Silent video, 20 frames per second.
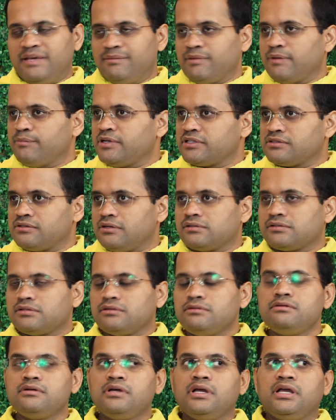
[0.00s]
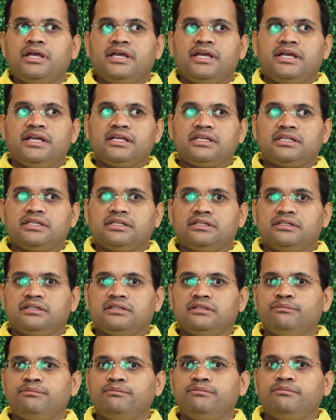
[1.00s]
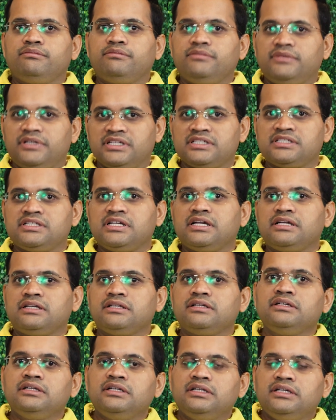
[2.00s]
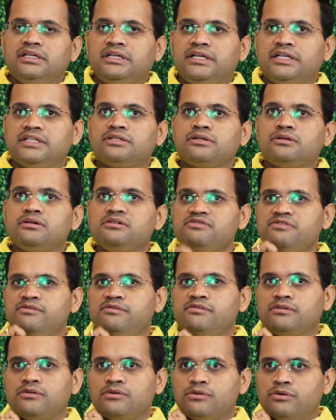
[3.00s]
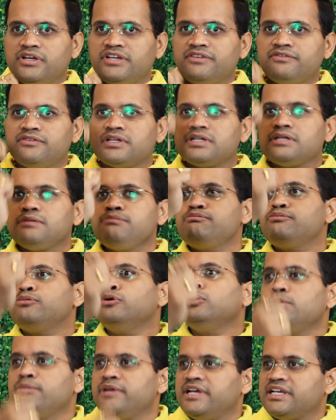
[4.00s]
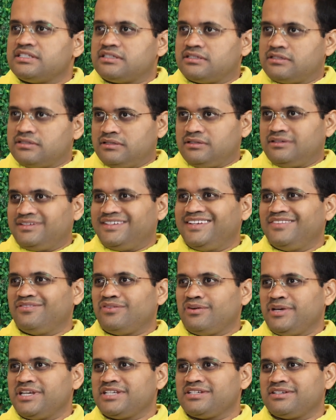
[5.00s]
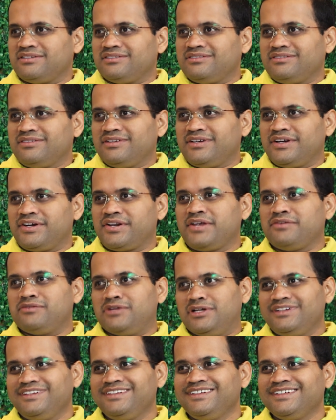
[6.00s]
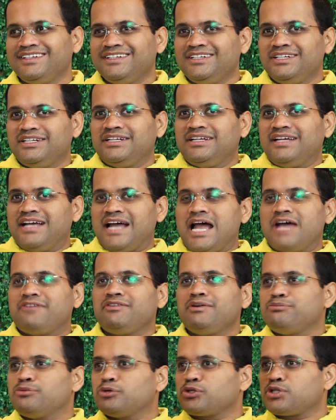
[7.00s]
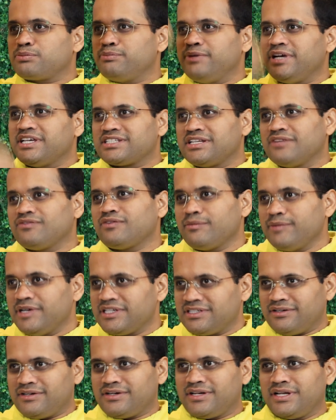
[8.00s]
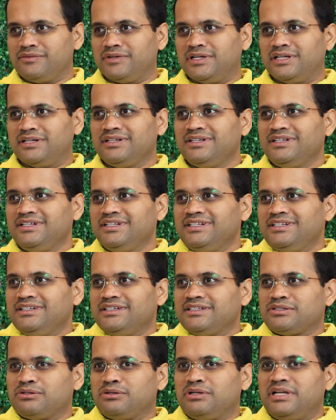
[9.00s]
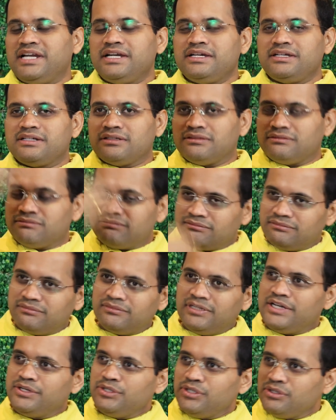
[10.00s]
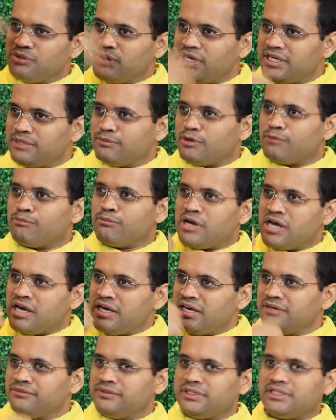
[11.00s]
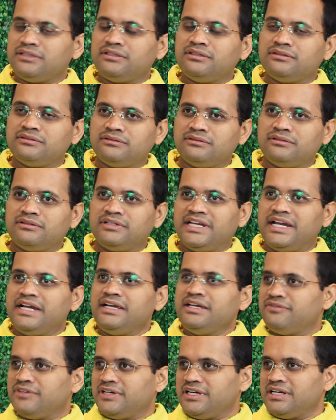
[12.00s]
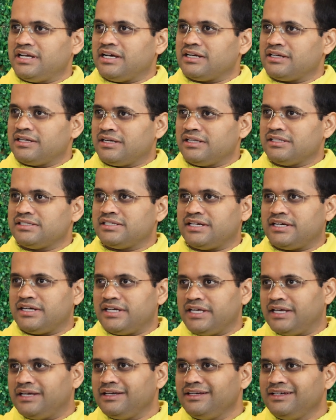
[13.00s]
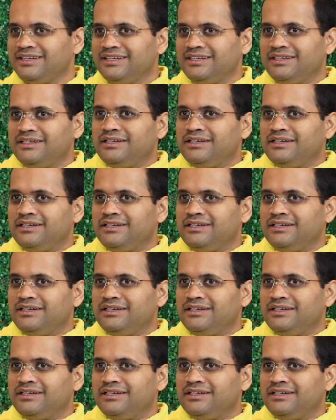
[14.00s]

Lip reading: team members also is that instead of going for a pull based information retrieval, have a push based information retrieval. So let you get bombarded with 10 different articles in a day.